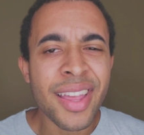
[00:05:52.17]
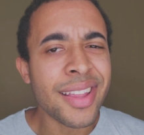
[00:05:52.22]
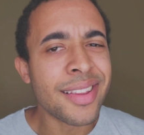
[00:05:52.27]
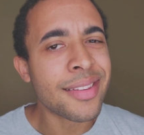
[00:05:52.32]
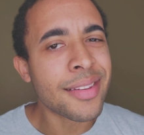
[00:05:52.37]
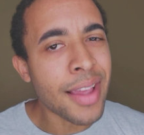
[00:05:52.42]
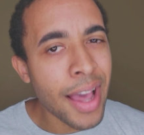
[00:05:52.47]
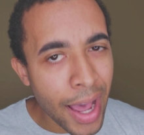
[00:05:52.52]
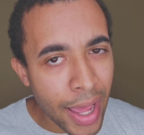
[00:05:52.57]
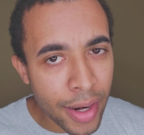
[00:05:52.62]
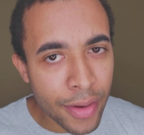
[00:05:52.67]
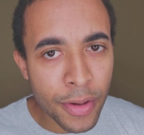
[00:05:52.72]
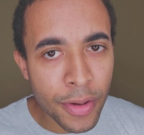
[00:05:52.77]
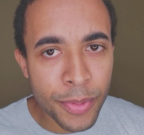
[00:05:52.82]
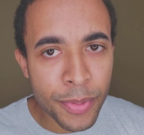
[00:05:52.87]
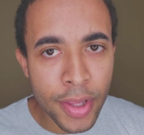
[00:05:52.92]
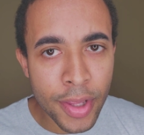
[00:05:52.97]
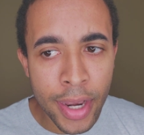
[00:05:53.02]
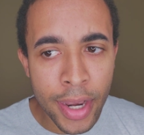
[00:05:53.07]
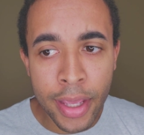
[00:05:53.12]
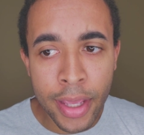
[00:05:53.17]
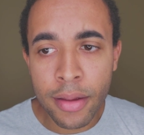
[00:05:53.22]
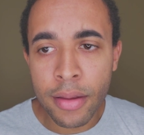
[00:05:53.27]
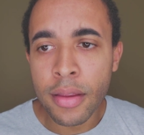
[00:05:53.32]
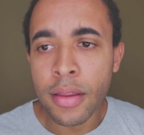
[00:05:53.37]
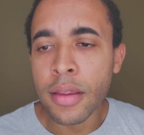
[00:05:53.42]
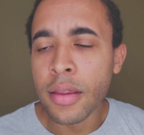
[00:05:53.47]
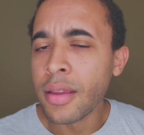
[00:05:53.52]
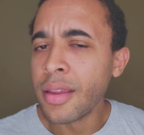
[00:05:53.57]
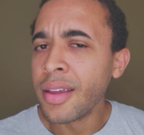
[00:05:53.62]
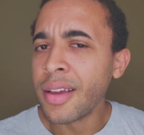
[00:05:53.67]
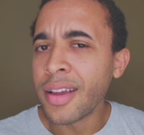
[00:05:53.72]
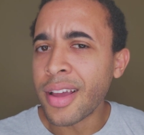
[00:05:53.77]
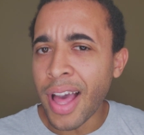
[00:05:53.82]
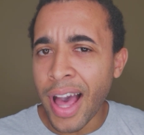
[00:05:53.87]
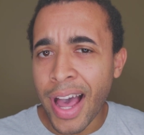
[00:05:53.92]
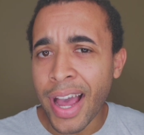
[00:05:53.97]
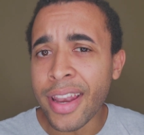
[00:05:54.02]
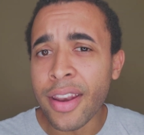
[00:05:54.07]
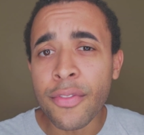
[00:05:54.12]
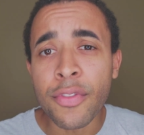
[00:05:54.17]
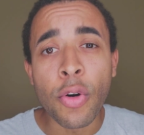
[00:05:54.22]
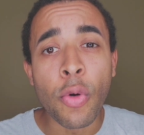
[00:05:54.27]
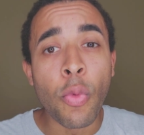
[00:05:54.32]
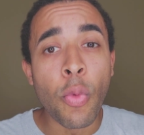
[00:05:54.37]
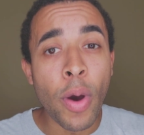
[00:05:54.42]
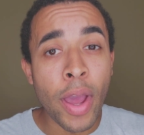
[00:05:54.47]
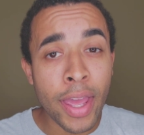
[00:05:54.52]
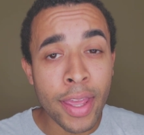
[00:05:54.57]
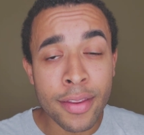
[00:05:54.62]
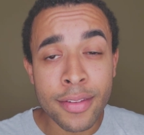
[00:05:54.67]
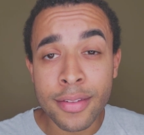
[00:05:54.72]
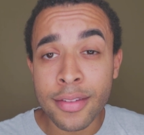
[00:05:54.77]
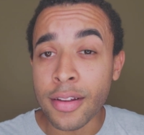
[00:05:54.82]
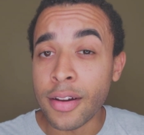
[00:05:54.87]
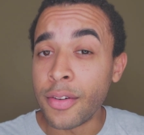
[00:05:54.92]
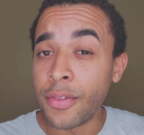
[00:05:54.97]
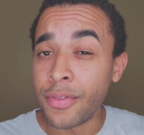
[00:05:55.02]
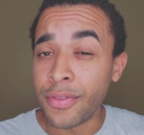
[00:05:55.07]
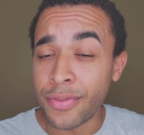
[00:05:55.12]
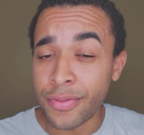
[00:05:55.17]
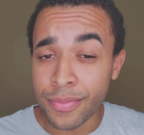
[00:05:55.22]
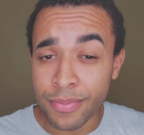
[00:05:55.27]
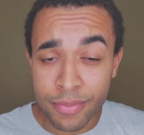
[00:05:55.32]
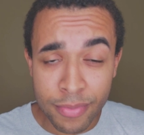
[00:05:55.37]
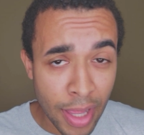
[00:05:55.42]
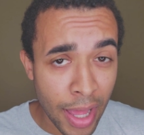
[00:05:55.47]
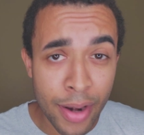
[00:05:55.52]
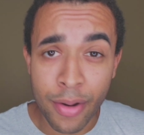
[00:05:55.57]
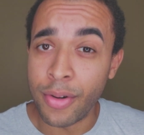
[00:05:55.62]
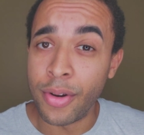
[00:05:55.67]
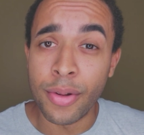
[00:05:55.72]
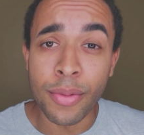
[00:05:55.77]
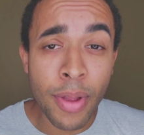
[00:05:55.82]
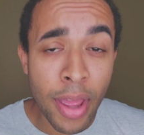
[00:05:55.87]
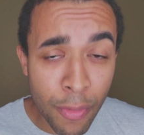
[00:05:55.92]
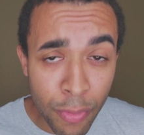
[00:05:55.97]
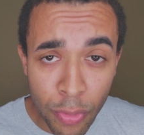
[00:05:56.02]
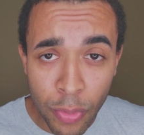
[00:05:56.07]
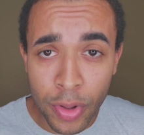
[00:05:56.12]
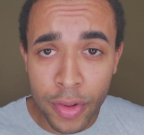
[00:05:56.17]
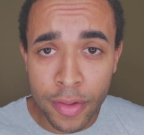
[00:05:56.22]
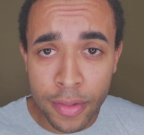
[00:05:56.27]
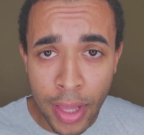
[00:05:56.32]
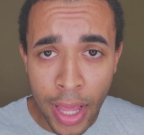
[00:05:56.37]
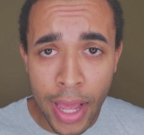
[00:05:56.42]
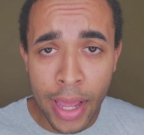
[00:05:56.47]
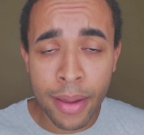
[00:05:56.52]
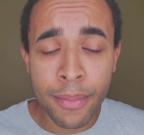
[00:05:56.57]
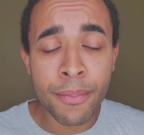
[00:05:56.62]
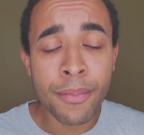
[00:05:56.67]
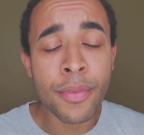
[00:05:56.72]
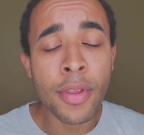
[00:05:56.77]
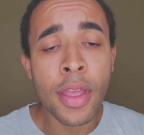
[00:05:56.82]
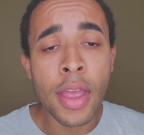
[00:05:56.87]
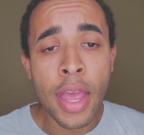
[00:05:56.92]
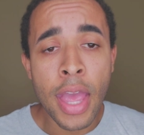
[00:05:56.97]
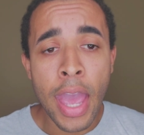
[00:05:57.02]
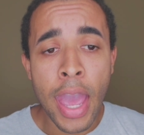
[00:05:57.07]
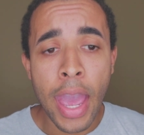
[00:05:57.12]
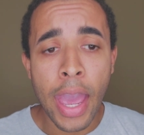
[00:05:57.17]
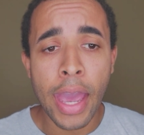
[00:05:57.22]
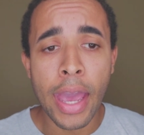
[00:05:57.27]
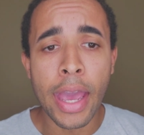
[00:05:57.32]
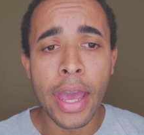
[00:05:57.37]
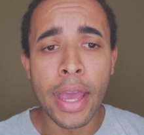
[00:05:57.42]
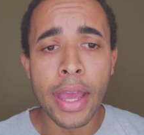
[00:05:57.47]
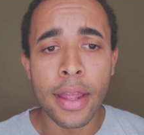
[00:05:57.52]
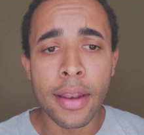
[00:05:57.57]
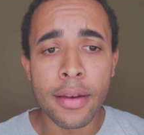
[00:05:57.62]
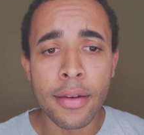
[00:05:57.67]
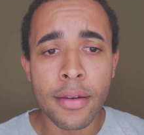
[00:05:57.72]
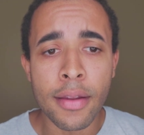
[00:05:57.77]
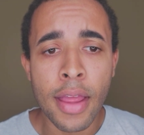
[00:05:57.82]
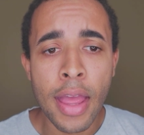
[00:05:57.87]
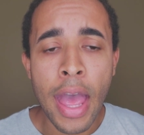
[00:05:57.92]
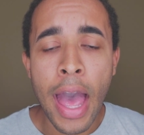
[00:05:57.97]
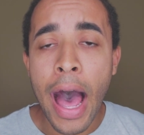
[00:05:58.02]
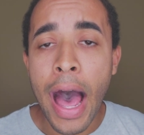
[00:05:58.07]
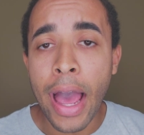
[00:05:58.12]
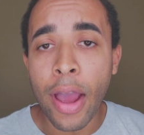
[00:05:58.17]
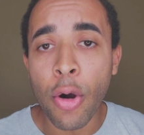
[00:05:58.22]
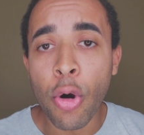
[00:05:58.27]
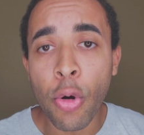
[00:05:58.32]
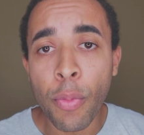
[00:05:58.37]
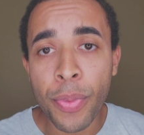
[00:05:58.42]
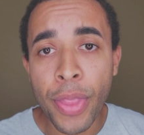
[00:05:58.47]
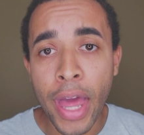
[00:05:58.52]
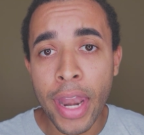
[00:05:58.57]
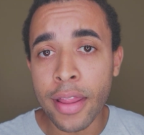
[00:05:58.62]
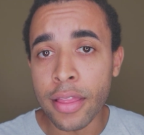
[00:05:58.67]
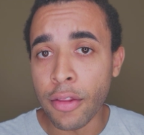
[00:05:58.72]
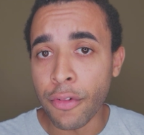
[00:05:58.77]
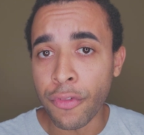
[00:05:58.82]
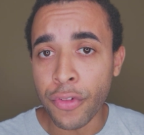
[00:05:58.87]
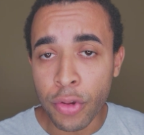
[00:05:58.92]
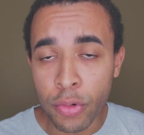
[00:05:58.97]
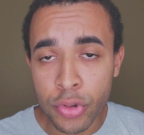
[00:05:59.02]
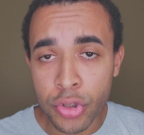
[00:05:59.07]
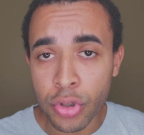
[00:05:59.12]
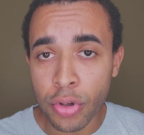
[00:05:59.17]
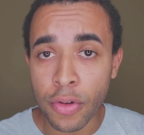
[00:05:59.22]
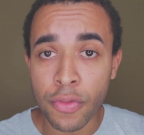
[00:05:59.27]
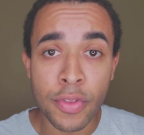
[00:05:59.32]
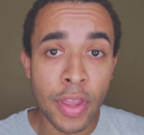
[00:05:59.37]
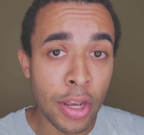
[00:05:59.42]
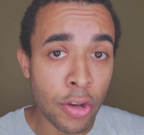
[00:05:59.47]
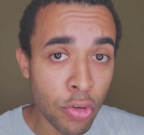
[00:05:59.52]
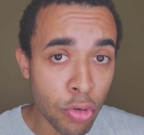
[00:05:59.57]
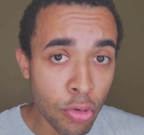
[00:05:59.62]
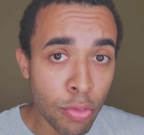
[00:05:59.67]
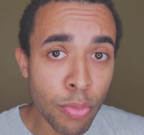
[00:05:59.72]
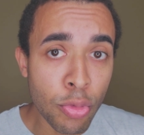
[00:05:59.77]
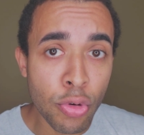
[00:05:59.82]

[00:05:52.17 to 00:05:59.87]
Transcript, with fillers: It's kind of upsetting, kind of a waste of, I don't know, everyone's time. And I hope that in the future, if they do